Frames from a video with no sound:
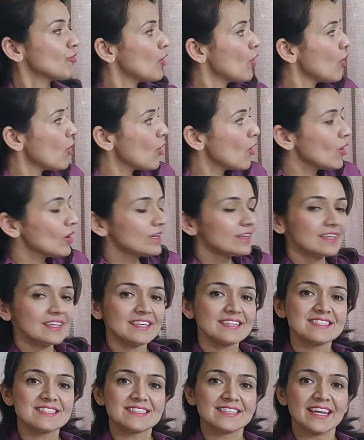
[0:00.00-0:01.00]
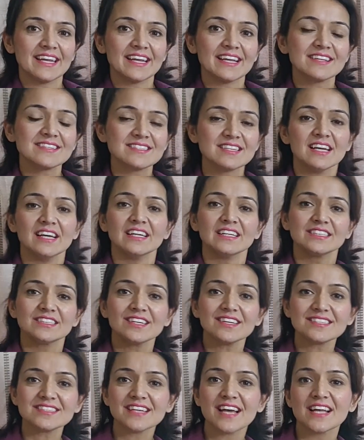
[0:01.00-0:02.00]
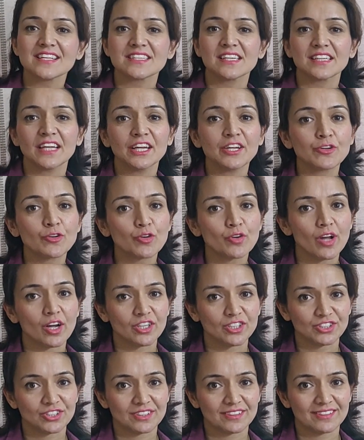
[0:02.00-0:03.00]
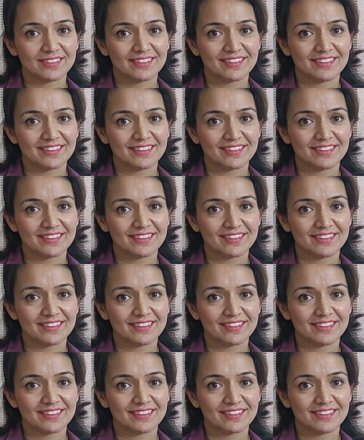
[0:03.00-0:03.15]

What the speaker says: all these things just as an introduction.